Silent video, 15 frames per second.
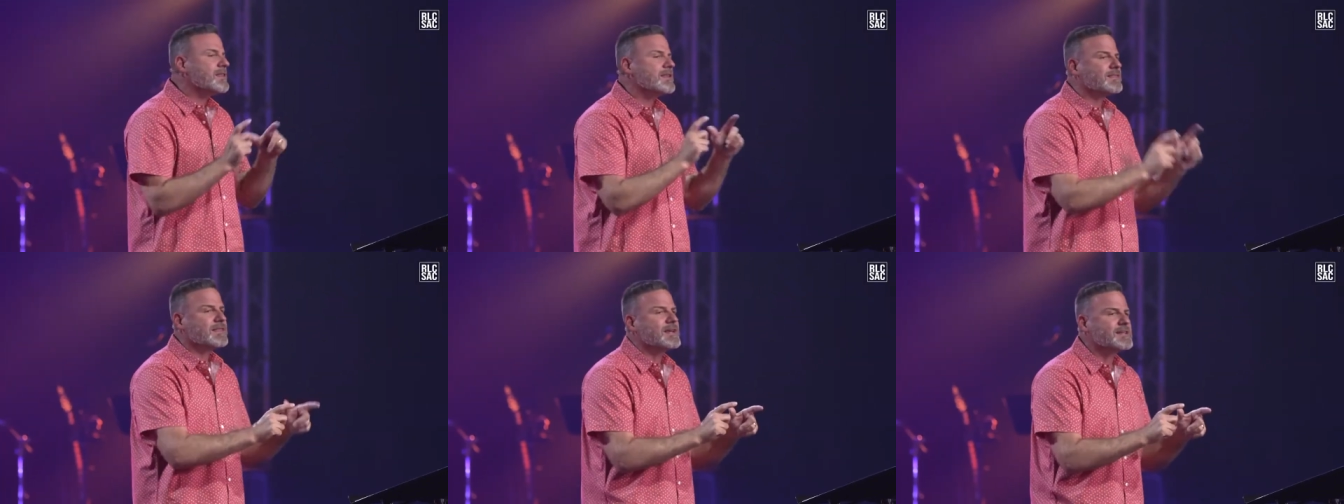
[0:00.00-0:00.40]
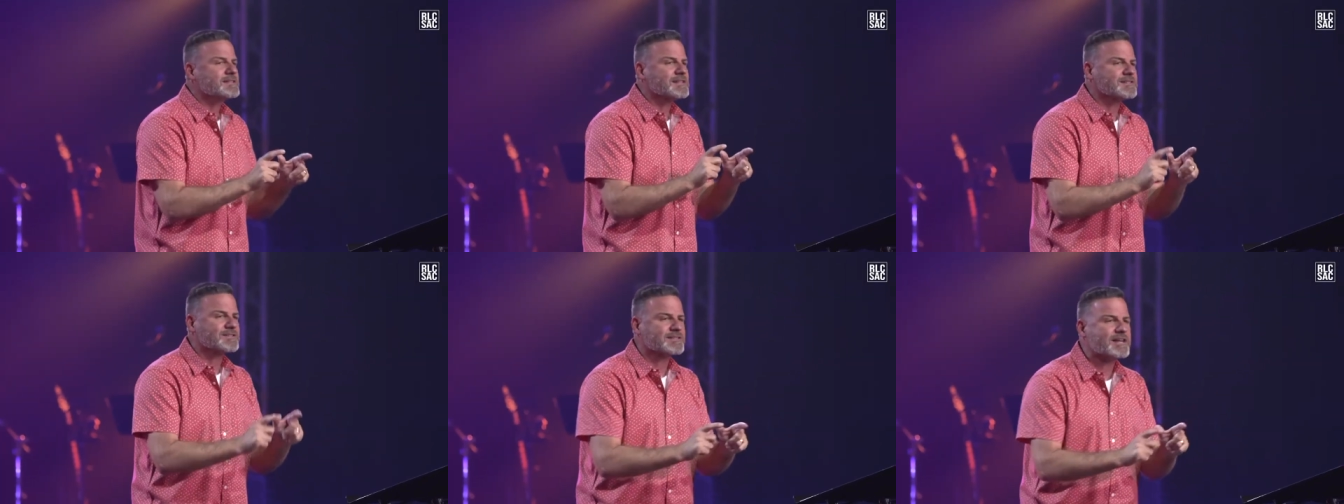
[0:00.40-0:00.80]
one of the
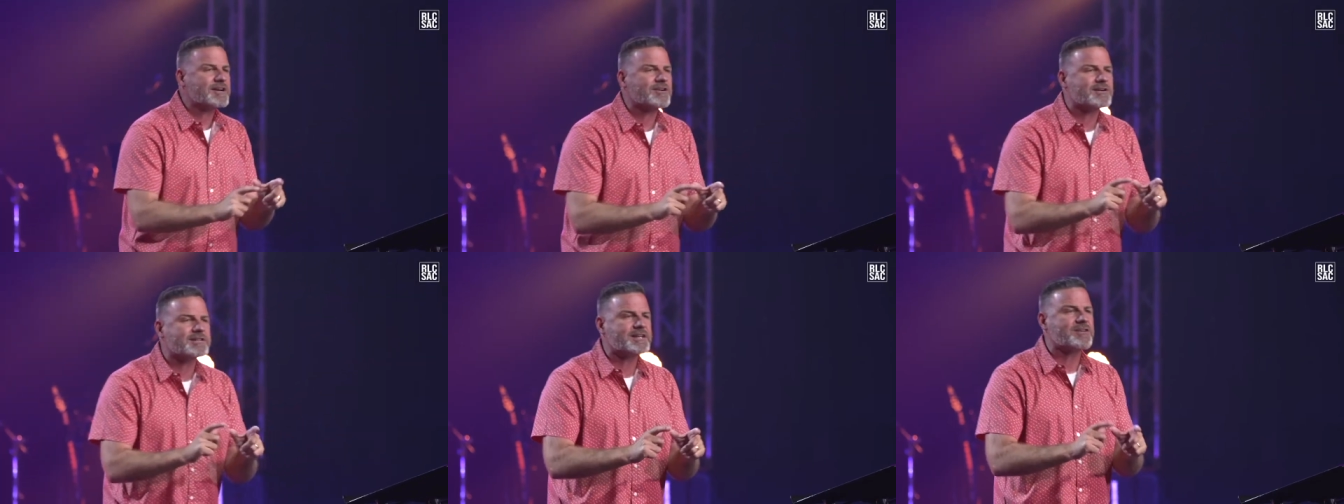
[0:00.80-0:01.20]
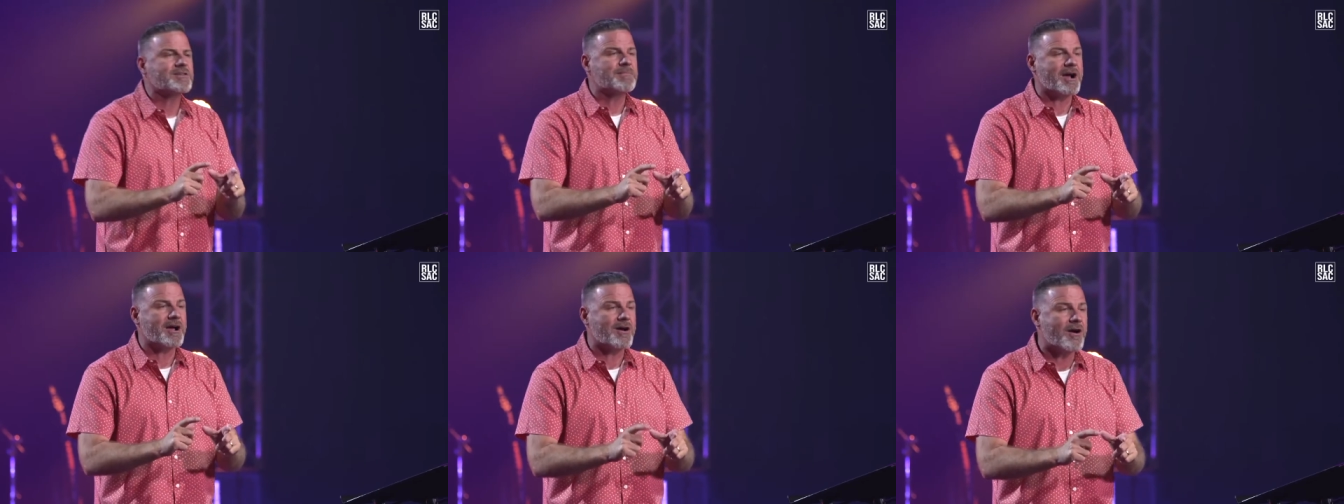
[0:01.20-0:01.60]
things that's near and
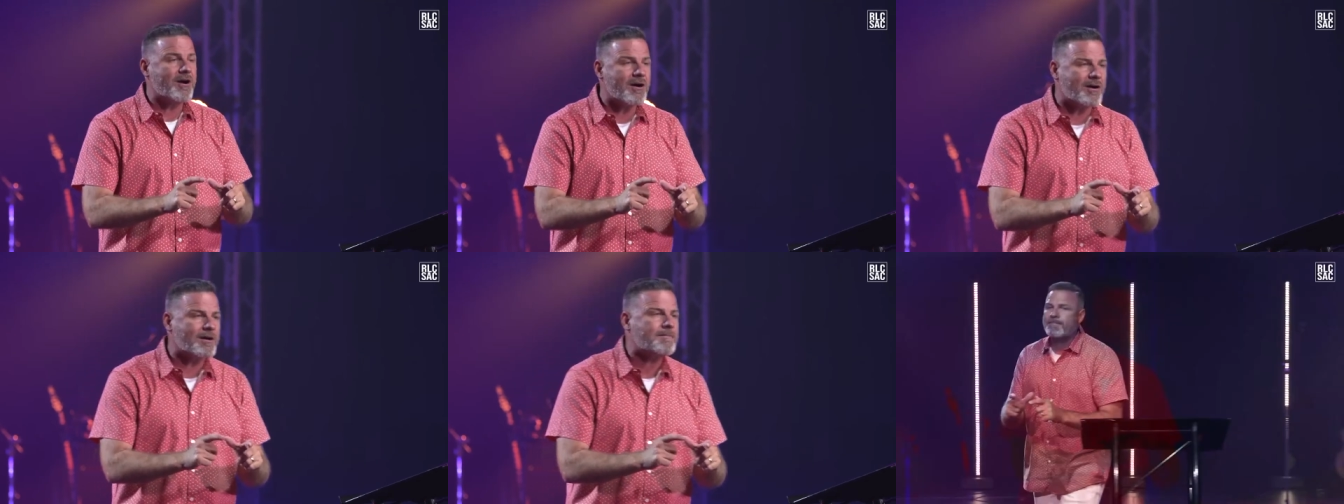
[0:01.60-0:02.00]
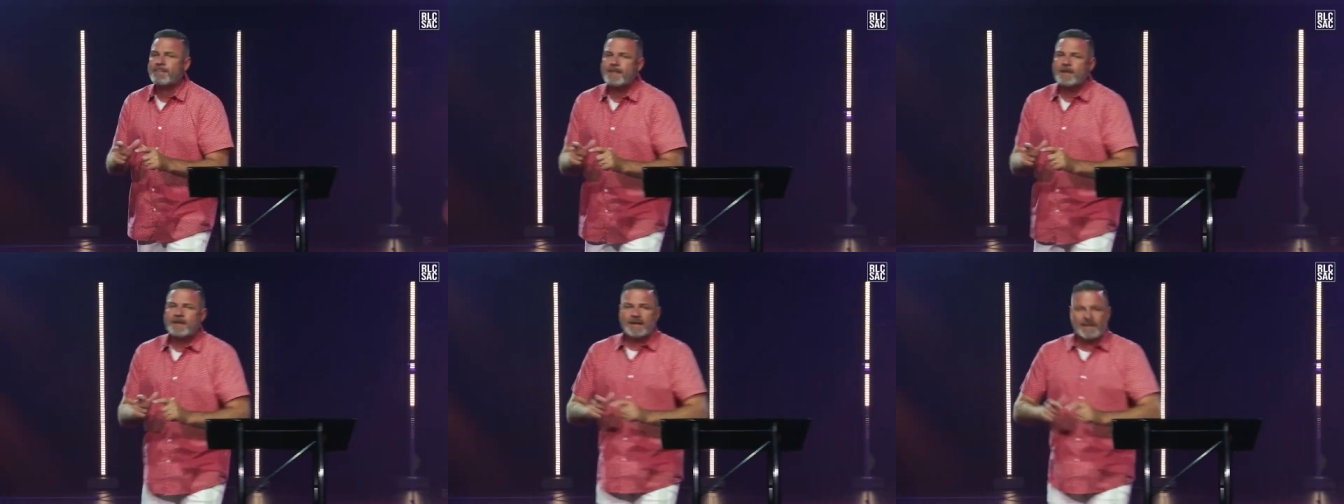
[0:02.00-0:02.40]
dear to my
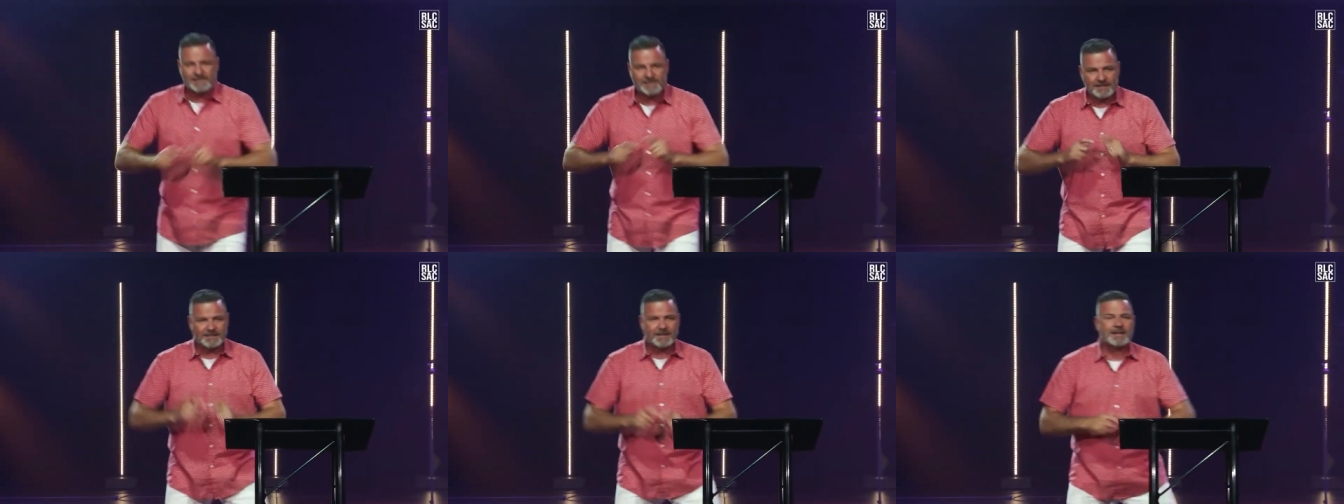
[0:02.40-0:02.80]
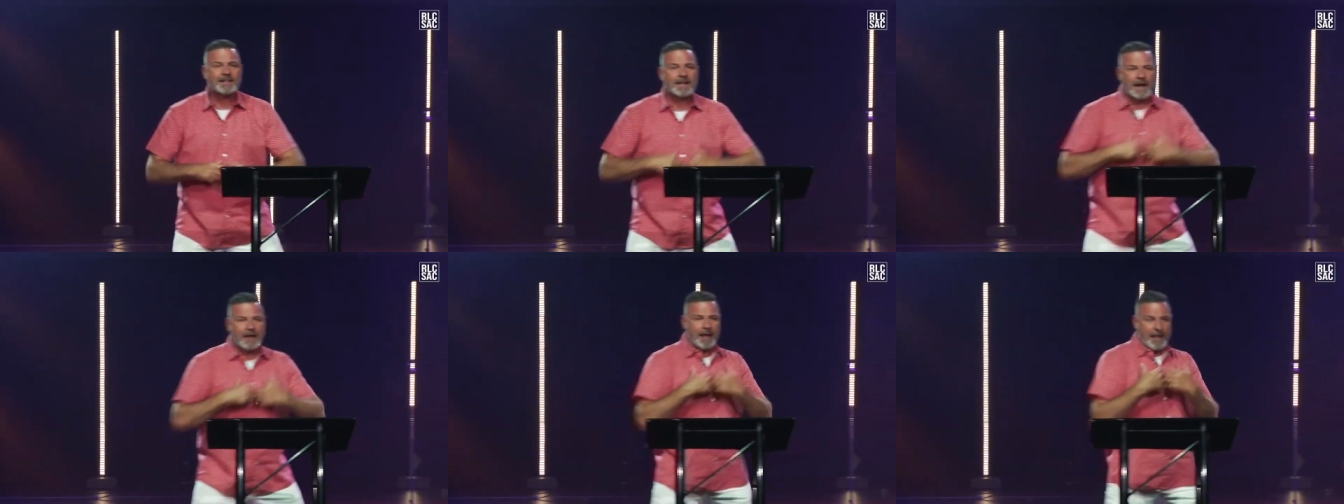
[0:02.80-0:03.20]
heart is the
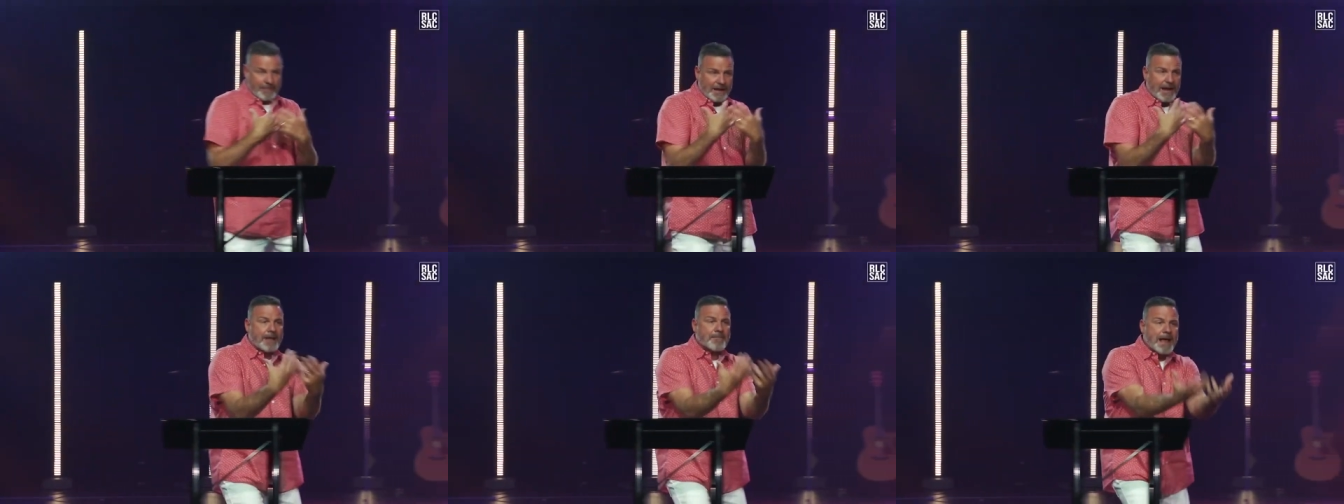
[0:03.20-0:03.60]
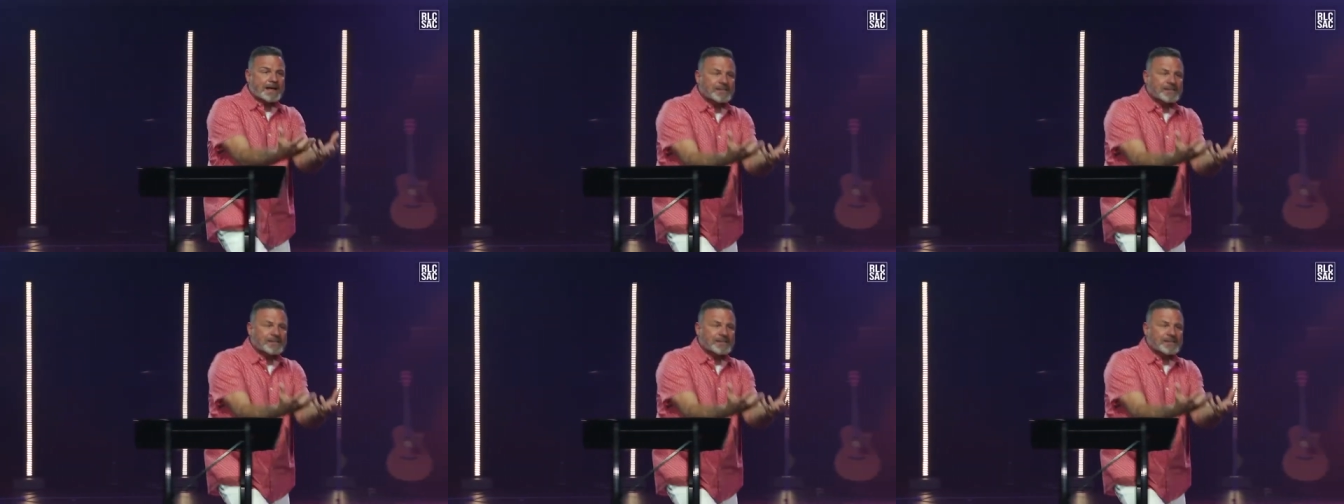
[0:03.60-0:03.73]
thing that I'm